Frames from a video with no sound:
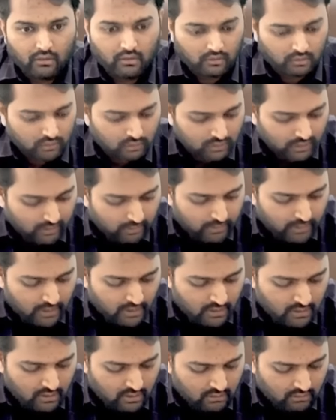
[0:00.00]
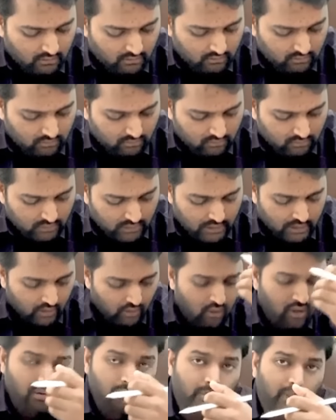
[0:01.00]
So that means they are
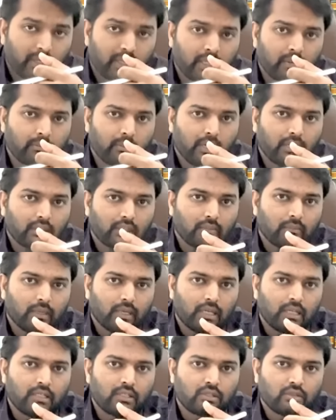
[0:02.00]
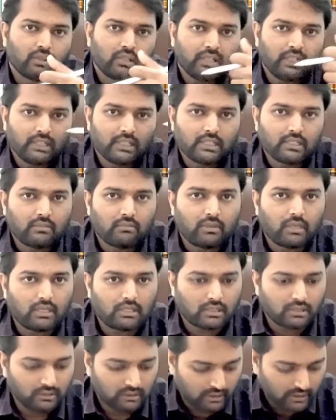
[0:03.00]
not bringing back the balance to the initial
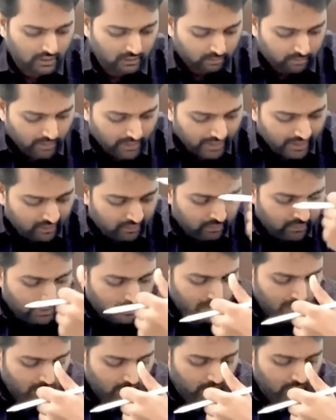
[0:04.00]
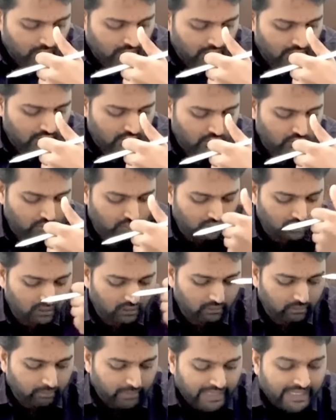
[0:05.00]
margin. They are bringing back the balance to
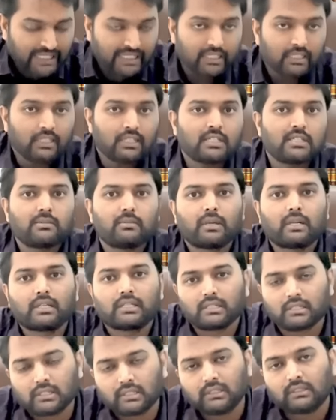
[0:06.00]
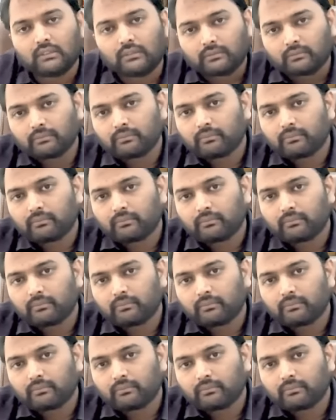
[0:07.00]
the maintenance margin.